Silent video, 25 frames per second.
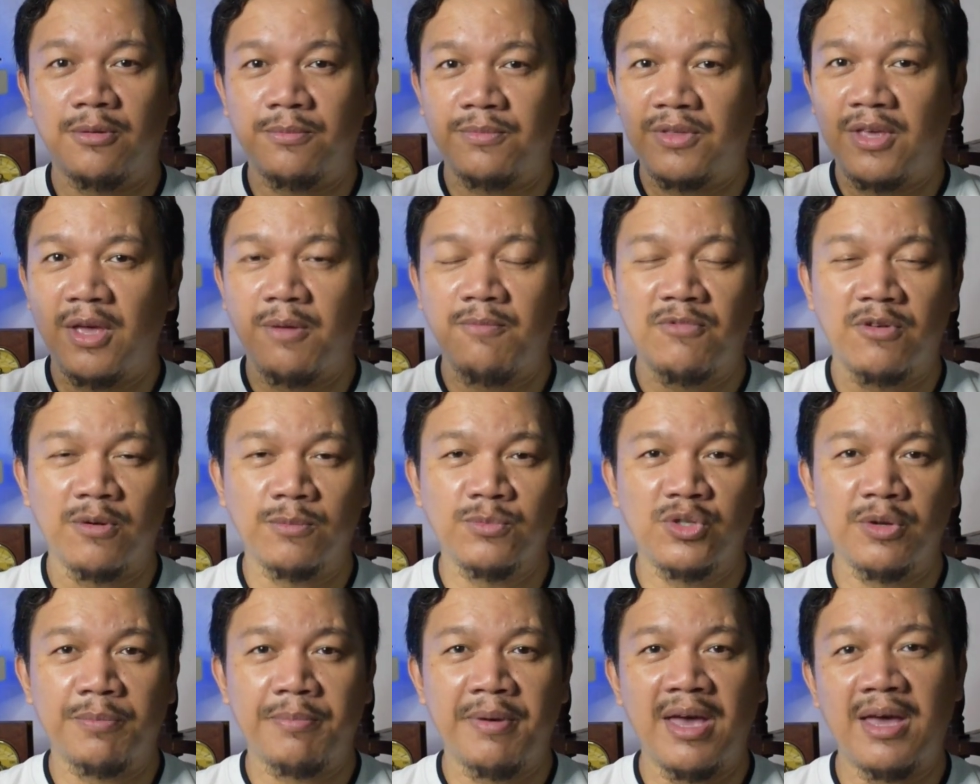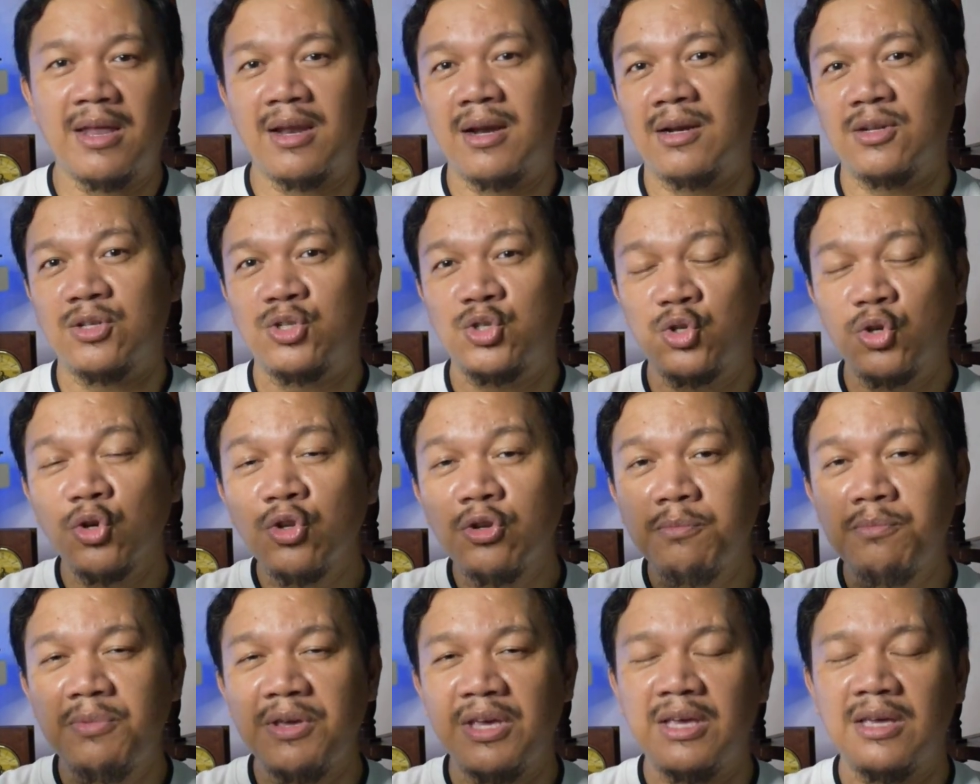It came from Japan, and it
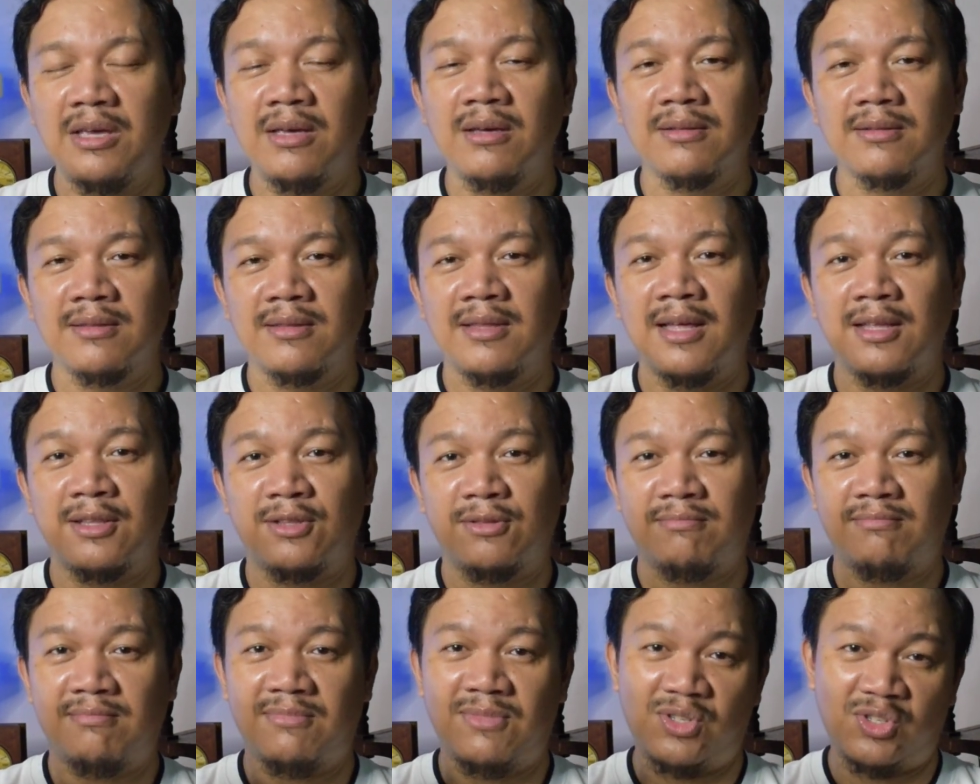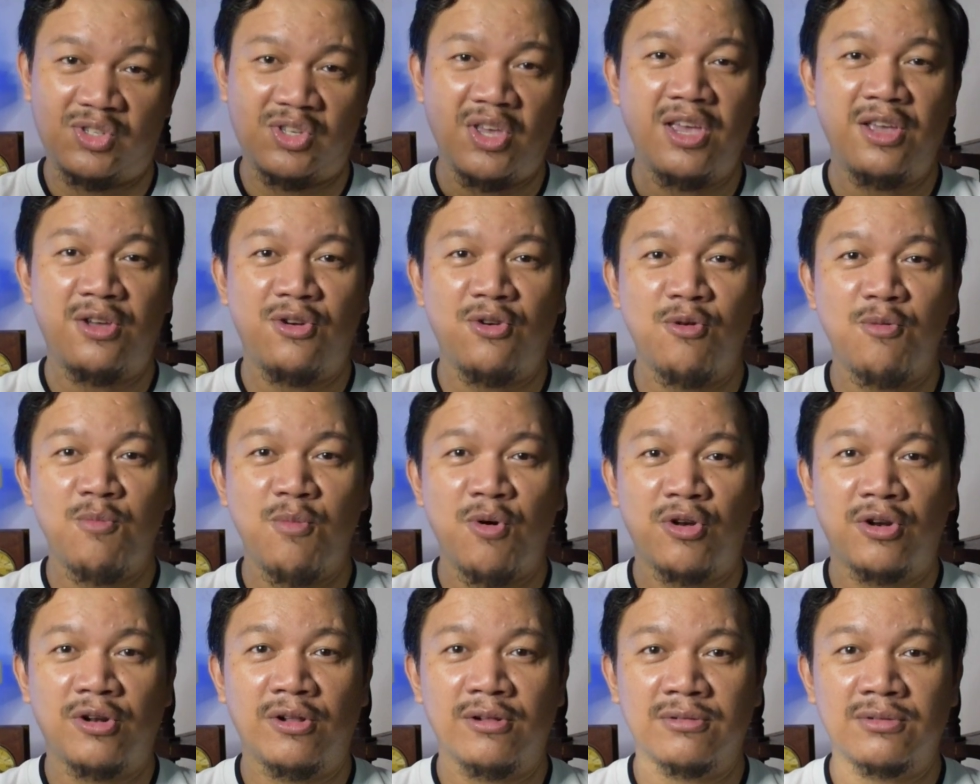should be that the Seiko
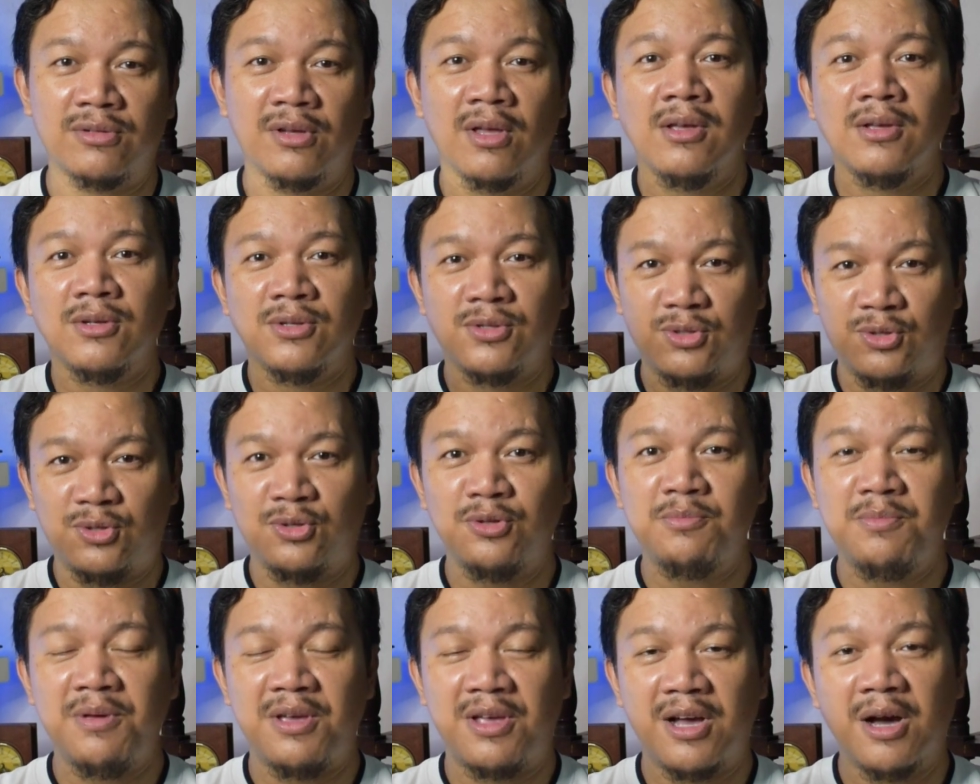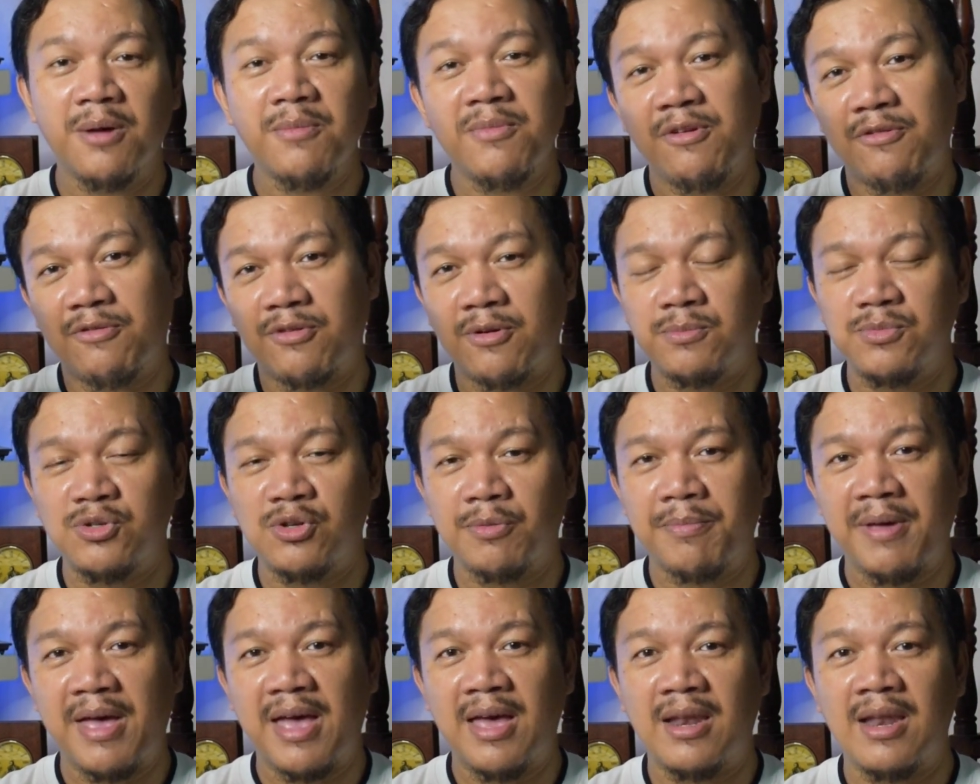models should be coming from
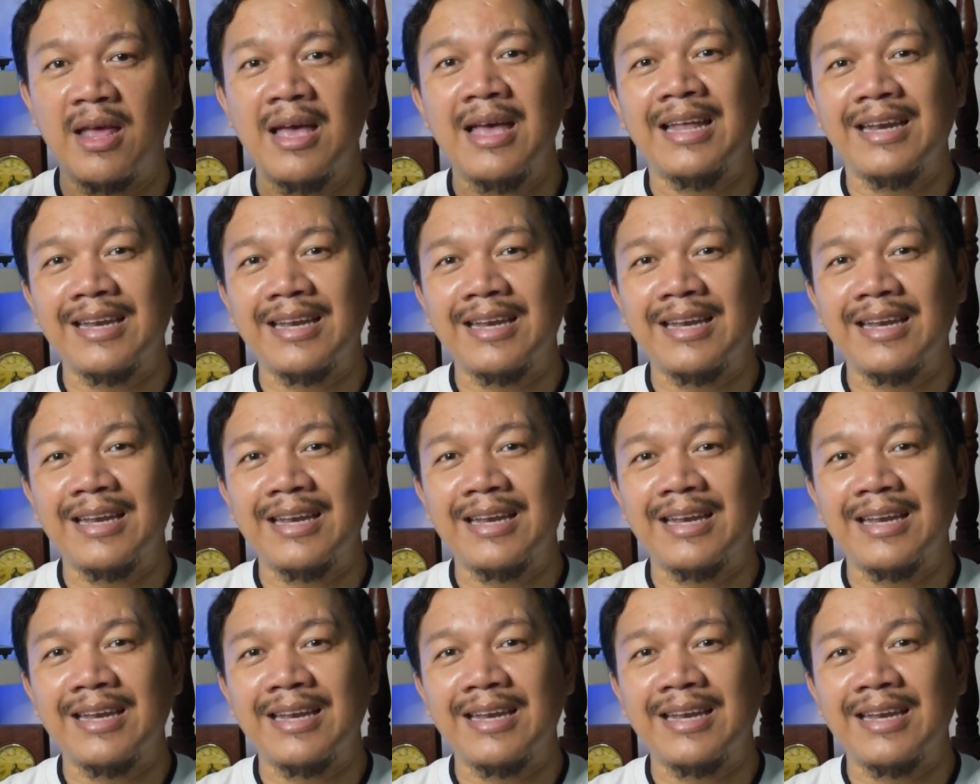Japan.